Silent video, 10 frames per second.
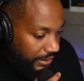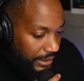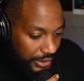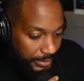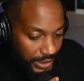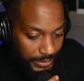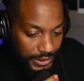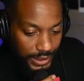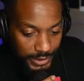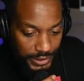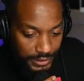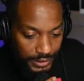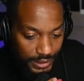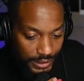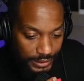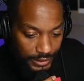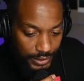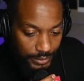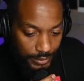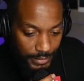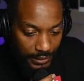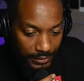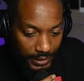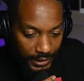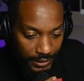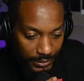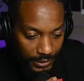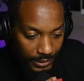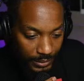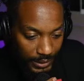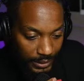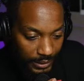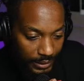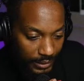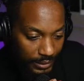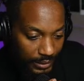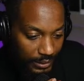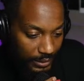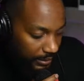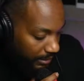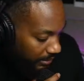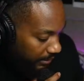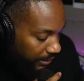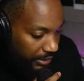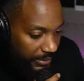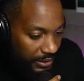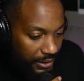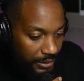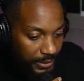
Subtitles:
On, Jimmy. Let me just turn up the mic right here real quick. All right. Jimmy, can you hear me?